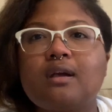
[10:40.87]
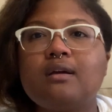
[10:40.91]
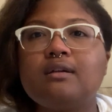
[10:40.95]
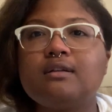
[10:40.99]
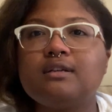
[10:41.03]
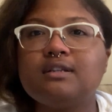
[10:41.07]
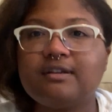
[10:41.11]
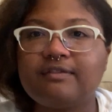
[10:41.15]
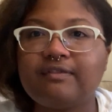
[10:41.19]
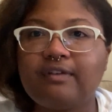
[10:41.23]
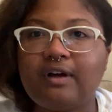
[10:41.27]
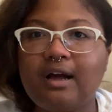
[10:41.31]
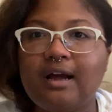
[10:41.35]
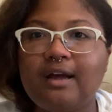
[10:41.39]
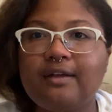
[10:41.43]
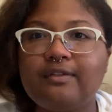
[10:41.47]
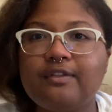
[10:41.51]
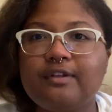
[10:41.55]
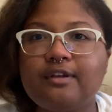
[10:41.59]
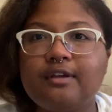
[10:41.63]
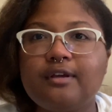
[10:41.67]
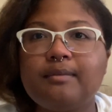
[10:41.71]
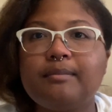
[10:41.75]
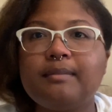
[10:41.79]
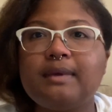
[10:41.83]
define
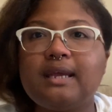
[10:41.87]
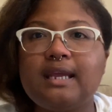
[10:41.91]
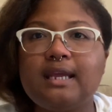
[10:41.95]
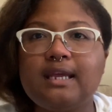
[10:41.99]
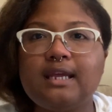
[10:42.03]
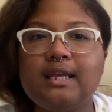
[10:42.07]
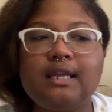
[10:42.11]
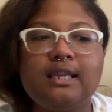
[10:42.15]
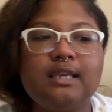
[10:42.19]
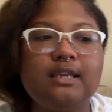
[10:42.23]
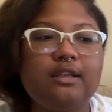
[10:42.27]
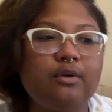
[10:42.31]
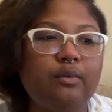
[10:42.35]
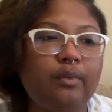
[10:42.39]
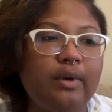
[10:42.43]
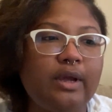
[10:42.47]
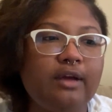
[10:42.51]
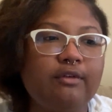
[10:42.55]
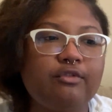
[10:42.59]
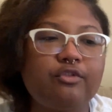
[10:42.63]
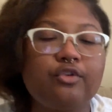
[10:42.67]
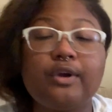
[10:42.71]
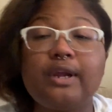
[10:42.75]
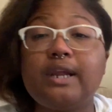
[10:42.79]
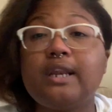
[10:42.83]
them in the way of
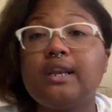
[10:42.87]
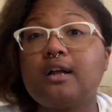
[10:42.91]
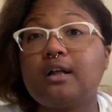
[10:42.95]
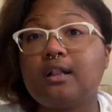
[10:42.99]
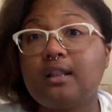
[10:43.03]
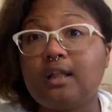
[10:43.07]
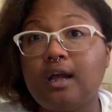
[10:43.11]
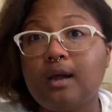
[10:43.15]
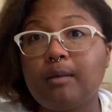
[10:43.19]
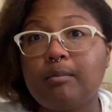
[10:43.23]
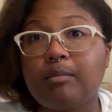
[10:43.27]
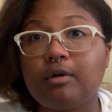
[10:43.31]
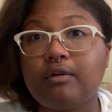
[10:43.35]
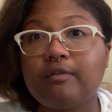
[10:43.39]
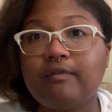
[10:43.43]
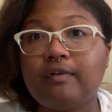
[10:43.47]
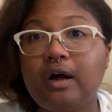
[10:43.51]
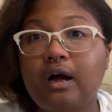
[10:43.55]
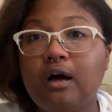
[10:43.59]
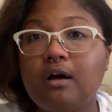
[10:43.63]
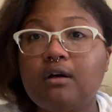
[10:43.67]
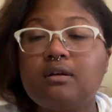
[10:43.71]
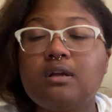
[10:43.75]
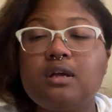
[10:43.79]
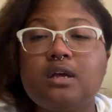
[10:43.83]
creating a client
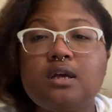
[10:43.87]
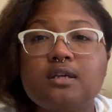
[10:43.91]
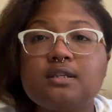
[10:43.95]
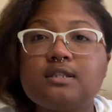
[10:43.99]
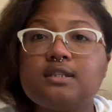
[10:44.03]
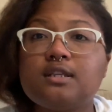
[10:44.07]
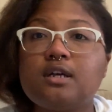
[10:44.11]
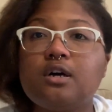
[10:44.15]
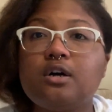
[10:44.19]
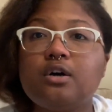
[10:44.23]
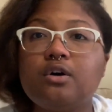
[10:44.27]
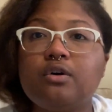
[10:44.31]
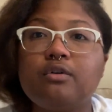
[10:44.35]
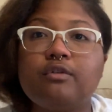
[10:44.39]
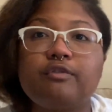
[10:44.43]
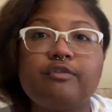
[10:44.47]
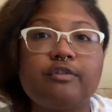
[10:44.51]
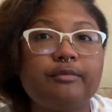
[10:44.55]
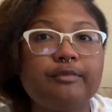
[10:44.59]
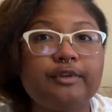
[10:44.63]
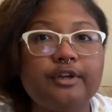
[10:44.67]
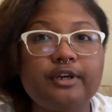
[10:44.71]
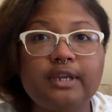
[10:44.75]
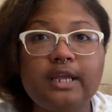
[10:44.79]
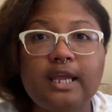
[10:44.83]
profile. So from
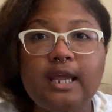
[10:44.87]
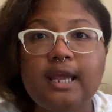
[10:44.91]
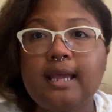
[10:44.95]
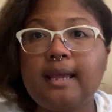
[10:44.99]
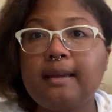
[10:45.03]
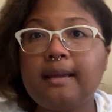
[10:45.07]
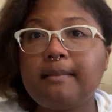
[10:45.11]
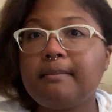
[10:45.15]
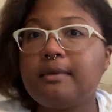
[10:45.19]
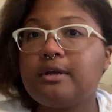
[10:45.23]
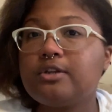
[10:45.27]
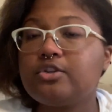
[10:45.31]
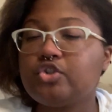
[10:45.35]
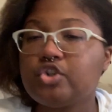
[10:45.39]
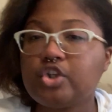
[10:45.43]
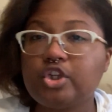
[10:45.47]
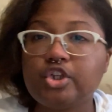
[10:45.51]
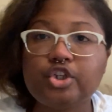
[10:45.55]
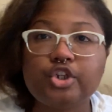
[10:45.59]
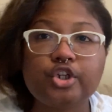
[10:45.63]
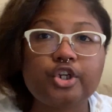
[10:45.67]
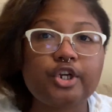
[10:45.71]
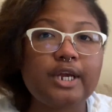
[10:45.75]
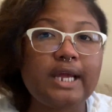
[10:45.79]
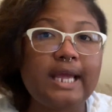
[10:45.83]
their name,
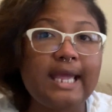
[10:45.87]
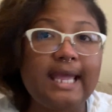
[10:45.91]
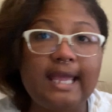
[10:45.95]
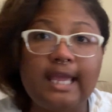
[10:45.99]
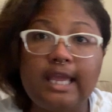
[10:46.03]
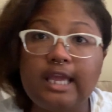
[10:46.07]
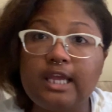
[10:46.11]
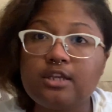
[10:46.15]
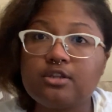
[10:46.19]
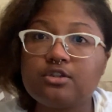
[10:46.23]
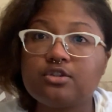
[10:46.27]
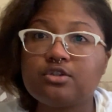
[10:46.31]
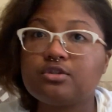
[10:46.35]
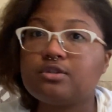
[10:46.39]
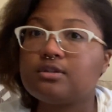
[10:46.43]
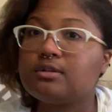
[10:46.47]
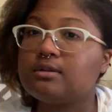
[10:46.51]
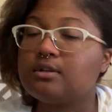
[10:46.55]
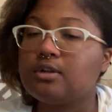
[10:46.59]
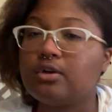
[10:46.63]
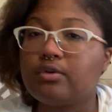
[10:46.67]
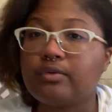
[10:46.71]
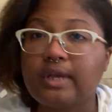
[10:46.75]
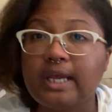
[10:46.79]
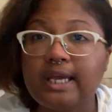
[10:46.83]
gender, age,
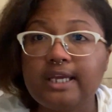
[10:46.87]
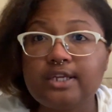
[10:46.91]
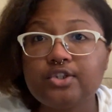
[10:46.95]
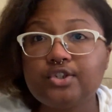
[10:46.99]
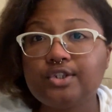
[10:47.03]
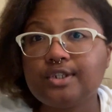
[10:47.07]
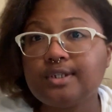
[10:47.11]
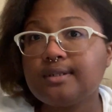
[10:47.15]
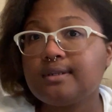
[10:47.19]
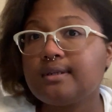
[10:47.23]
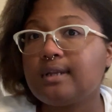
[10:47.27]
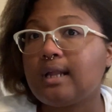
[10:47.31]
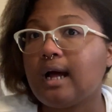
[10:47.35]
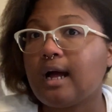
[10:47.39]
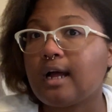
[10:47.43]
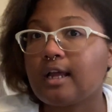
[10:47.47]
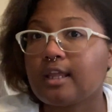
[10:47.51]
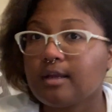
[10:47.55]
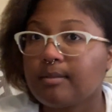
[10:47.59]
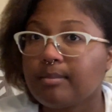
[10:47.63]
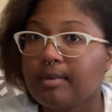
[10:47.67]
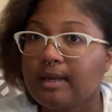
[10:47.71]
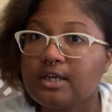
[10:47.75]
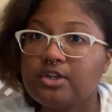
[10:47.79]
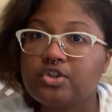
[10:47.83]
location,
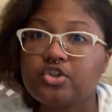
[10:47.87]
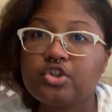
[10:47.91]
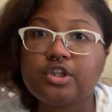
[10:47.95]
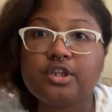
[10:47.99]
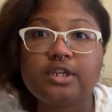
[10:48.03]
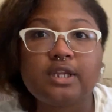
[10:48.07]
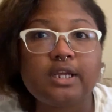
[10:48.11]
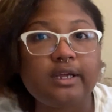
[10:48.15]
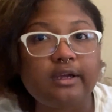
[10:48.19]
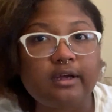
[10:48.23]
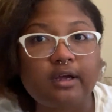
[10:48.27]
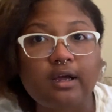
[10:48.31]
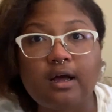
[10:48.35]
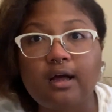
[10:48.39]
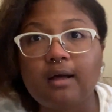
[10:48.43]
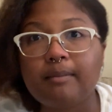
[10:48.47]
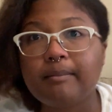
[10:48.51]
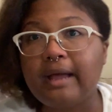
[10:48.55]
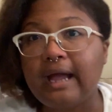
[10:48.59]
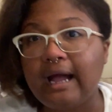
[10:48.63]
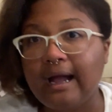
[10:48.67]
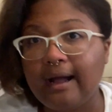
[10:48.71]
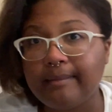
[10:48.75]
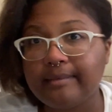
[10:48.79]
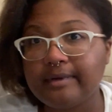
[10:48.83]
occupation, income,
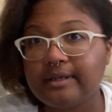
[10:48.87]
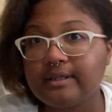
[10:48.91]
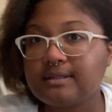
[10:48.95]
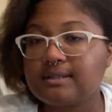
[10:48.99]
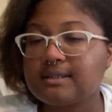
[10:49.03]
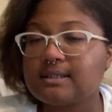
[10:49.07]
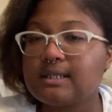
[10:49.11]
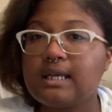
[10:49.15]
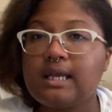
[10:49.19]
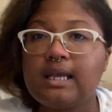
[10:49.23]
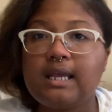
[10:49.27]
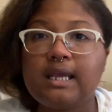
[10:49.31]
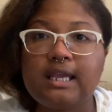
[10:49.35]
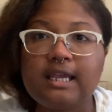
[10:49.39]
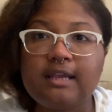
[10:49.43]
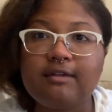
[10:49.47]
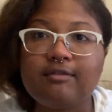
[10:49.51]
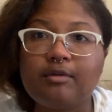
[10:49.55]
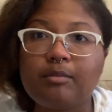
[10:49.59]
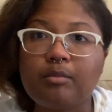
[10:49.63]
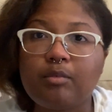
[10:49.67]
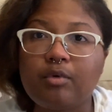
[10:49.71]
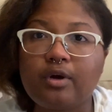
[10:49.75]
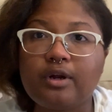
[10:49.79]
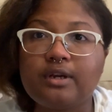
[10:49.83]
habits, even
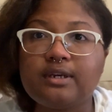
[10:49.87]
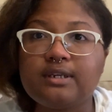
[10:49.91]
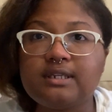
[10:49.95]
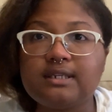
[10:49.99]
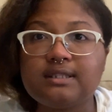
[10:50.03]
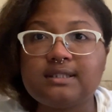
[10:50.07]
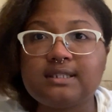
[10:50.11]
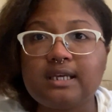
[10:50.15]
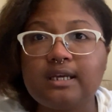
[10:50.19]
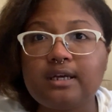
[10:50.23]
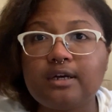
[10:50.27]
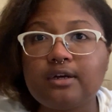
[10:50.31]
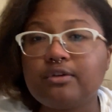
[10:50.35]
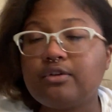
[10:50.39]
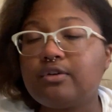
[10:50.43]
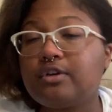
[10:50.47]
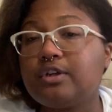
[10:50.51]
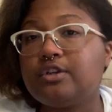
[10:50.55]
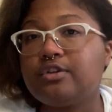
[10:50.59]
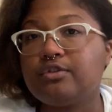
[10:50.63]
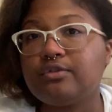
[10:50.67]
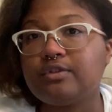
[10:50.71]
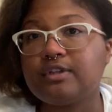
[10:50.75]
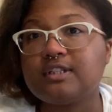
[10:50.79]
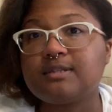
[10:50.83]
more in detail. You could
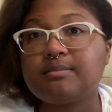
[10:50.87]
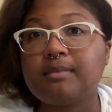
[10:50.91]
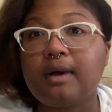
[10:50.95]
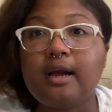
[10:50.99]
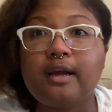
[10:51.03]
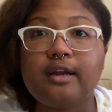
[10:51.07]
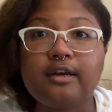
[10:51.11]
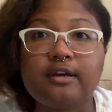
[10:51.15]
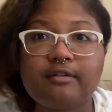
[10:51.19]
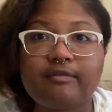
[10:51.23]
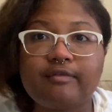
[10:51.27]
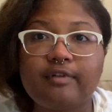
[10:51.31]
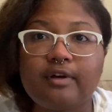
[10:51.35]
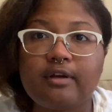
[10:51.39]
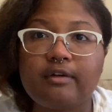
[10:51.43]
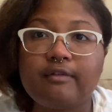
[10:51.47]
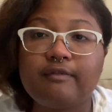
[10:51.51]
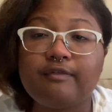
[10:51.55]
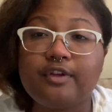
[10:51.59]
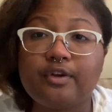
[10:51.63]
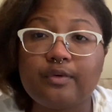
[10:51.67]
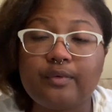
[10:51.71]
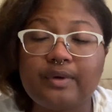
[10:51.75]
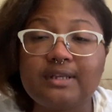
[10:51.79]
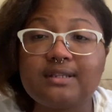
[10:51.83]
do this by
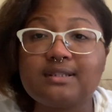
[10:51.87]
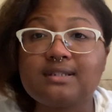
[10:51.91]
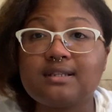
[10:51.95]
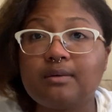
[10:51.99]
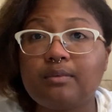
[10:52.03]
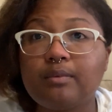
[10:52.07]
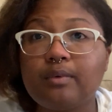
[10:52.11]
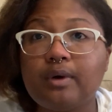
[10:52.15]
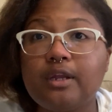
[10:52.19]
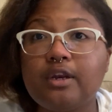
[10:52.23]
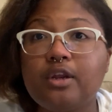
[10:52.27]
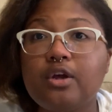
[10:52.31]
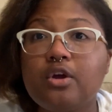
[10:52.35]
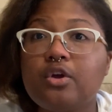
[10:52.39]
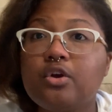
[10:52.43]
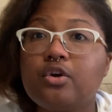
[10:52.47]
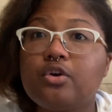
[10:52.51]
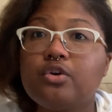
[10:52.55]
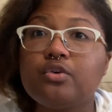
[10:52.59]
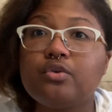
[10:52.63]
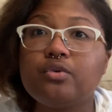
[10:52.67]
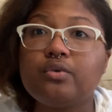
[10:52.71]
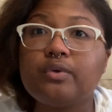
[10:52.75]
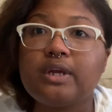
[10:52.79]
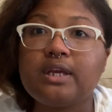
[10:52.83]
interviewing someone
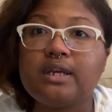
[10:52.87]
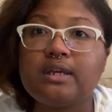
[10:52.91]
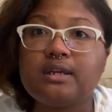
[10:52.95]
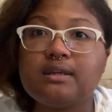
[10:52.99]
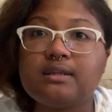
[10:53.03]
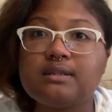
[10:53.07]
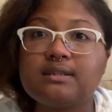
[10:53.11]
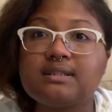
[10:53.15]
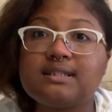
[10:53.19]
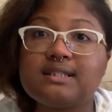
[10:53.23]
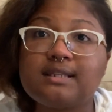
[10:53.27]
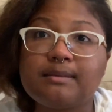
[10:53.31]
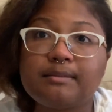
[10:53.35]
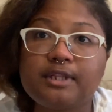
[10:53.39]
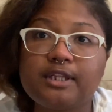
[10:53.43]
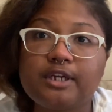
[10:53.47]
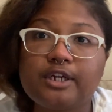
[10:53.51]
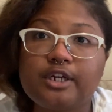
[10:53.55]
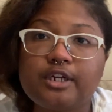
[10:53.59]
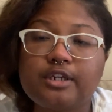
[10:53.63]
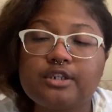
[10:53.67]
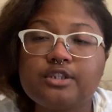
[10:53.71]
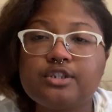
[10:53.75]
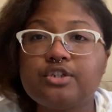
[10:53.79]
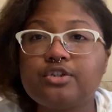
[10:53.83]
who is
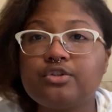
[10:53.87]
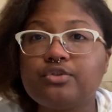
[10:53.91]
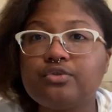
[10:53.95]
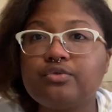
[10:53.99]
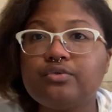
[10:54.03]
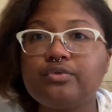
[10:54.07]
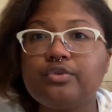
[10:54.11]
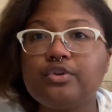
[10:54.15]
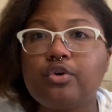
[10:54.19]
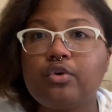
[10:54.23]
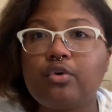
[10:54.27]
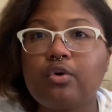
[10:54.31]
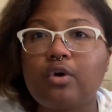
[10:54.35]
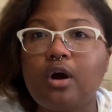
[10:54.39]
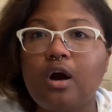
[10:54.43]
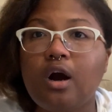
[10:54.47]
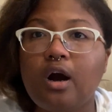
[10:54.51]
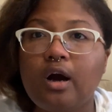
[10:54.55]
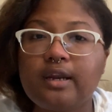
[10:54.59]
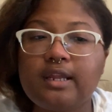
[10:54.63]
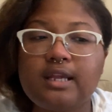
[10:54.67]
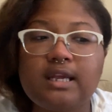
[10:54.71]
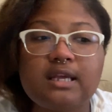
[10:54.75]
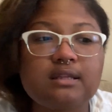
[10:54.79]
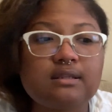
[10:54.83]
similar to your
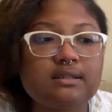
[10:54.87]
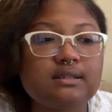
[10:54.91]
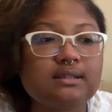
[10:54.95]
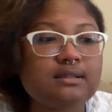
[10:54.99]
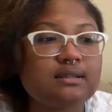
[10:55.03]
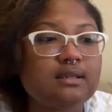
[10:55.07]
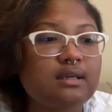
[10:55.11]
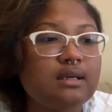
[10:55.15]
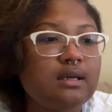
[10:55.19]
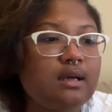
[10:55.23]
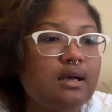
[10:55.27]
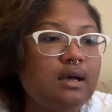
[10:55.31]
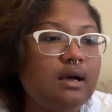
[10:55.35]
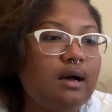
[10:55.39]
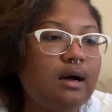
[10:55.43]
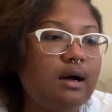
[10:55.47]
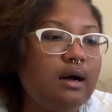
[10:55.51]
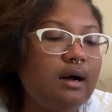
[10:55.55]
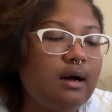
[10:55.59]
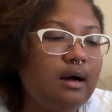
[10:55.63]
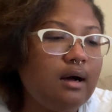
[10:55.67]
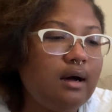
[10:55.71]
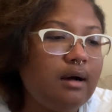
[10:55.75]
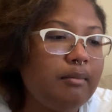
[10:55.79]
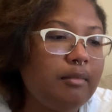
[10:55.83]
audience.
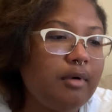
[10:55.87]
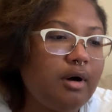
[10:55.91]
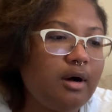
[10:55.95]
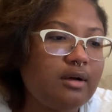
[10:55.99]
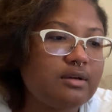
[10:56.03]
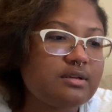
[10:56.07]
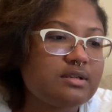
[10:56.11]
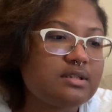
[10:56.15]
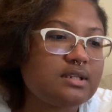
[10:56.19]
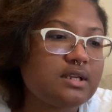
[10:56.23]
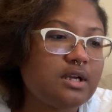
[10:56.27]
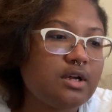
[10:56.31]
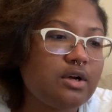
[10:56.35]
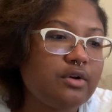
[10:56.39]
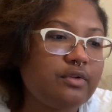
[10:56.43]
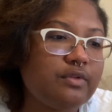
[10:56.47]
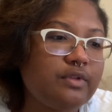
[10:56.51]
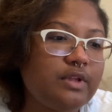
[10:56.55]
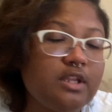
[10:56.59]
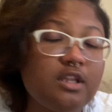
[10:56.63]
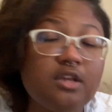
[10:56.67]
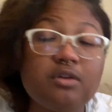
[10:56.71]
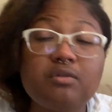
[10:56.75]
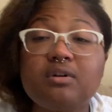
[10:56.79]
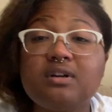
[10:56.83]
Also, then
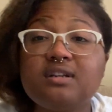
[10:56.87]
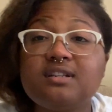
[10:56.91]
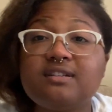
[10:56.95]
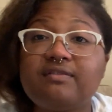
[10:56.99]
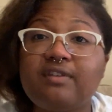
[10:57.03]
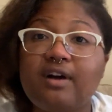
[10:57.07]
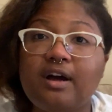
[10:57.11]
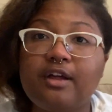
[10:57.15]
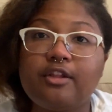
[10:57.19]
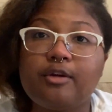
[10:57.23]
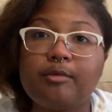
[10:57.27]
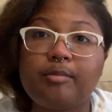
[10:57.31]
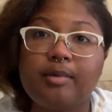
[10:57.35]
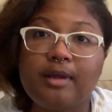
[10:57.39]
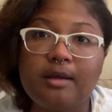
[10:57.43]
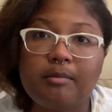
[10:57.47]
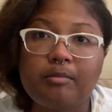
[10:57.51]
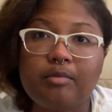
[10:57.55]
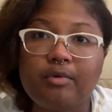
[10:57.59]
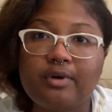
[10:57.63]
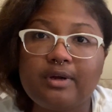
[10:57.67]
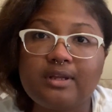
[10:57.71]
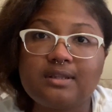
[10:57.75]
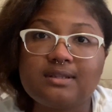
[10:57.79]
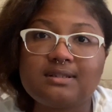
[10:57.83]
you want to define their pain
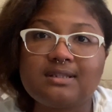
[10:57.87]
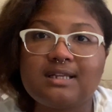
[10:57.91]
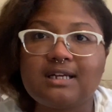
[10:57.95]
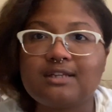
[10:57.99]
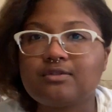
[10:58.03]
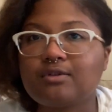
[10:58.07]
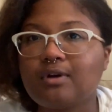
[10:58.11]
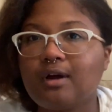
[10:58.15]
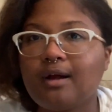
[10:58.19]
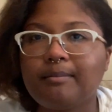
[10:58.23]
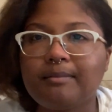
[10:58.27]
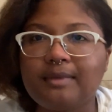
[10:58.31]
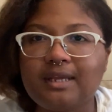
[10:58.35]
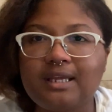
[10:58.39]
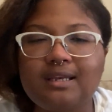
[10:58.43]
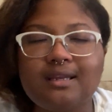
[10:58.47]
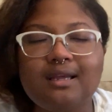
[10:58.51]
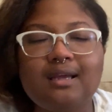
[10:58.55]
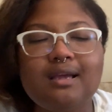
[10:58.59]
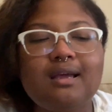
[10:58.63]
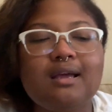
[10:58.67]
points. That's what I mean.